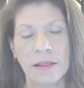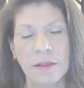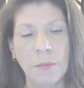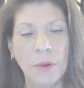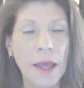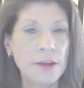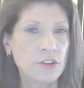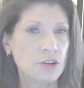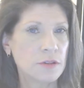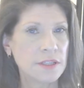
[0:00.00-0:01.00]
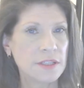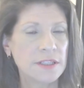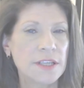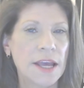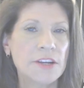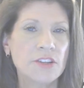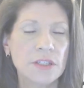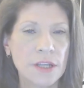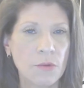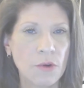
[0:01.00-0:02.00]
the pleasure and the
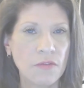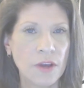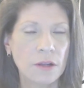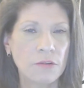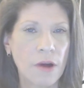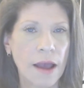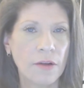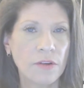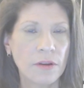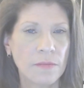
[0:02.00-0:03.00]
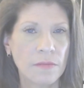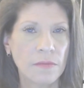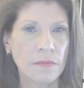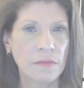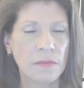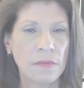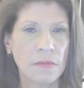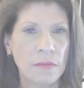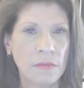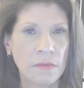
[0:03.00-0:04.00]
sensations that we feel around
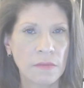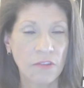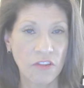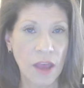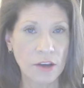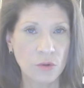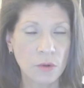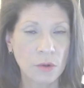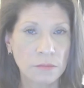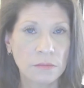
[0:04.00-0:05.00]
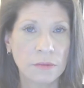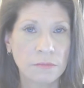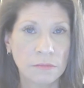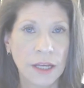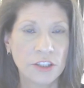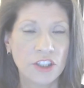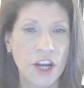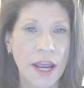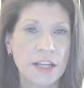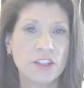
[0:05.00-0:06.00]
sexual
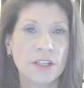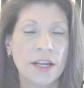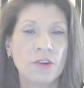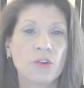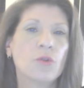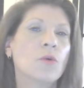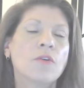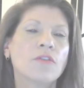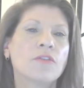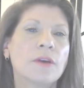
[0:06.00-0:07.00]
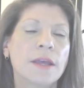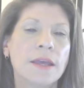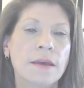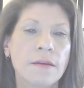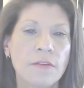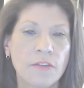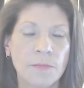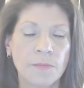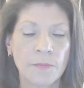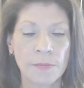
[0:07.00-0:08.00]
exchange and intercourse is
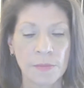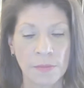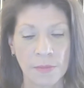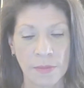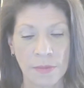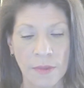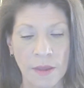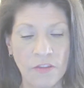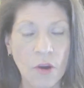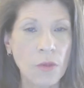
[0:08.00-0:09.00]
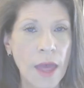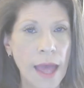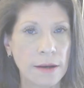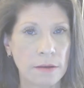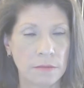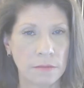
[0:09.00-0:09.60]
so that